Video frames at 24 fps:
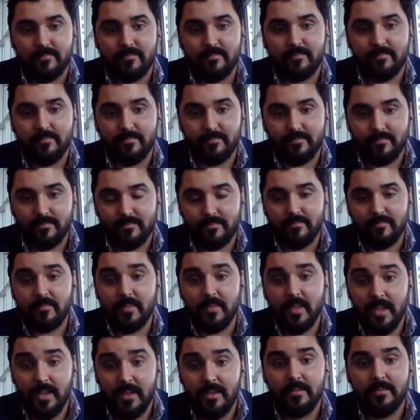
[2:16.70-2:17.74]

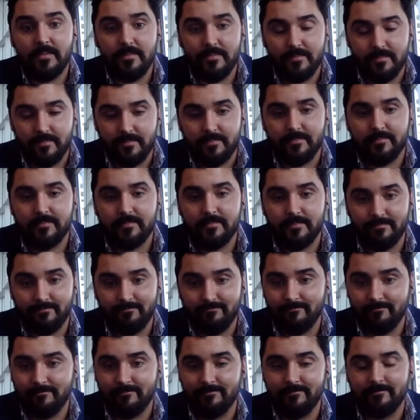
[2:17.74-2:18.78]

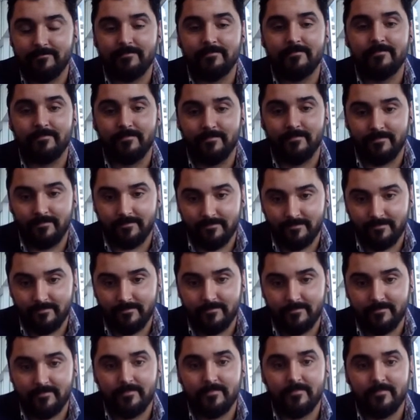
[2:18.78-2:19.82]

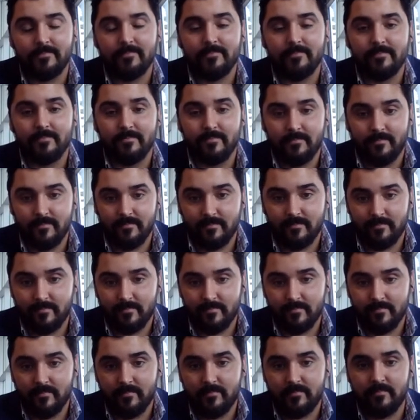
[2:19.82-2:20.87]

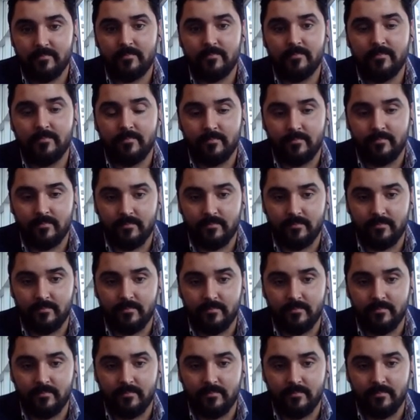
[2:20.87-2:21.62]
This person isn't speaking.